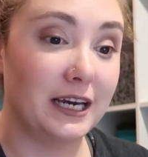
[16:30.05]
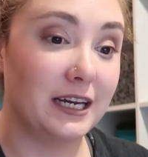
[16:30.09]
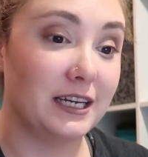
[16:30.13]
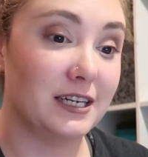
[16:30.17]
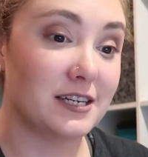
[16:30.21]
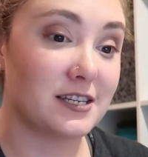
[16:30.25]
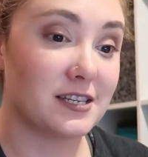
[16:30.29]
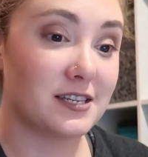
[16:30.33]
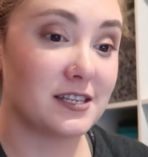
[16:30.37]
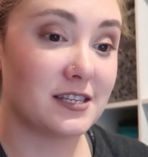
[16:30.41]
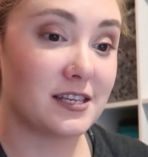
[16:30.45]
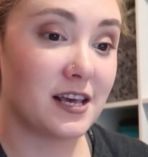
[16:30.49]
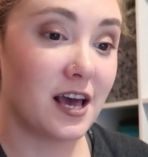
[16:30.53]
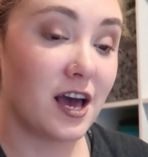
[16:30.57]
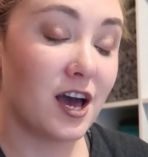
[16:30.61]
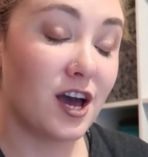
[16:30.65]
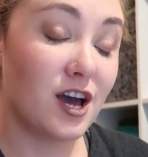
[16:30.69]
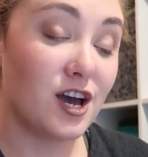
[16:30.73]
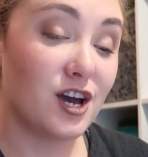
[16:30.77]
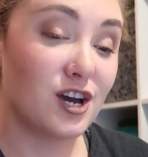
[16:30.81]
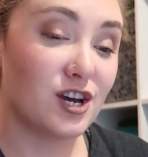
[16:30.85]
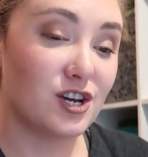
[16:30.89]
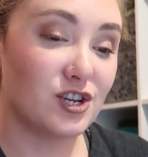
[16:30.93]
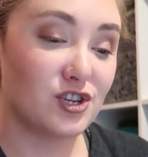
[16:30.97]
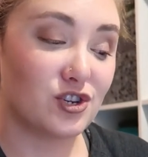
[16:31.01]
It is
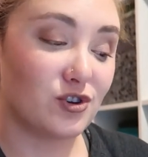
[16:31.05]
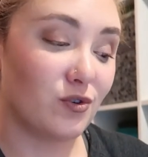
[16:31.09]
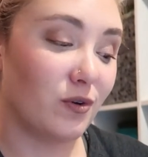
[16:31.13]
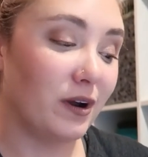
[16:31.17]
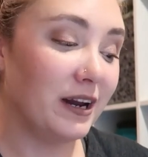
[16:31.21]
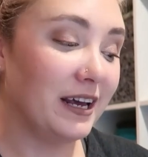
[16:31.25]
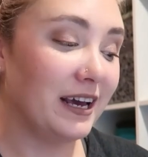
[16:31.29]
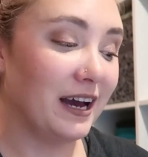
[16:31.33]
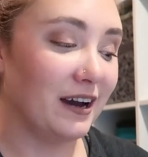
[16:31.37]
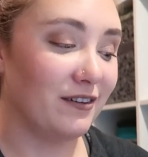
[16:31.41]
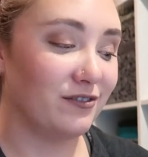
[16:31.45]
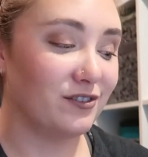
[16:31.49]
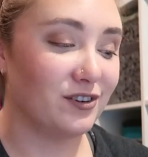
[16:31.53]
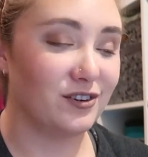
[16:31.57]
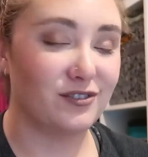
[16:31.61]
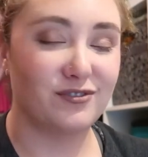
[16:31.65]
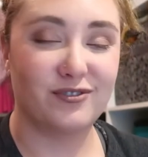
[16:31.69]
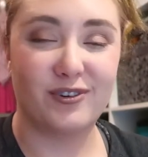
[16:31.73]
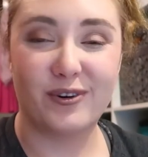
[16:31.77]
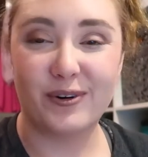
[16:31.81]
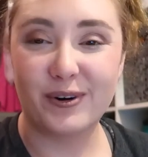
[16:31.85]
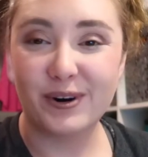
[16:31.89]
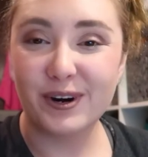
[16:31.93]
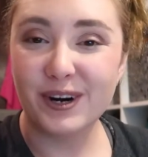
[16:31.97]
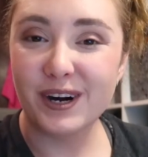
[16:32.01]
twenty after
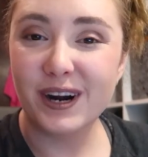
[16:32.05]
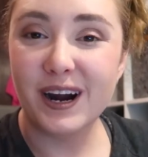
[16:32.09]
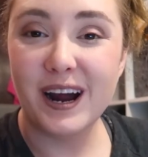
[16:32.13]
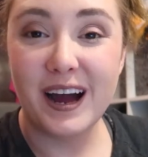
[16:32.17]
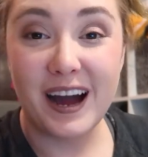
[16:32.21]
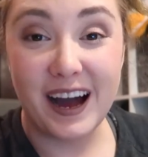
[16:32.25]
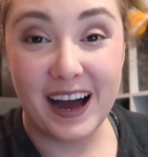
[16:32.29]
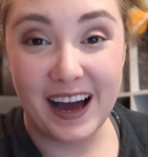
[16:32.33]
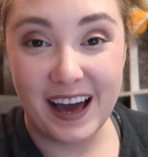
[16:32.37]
four.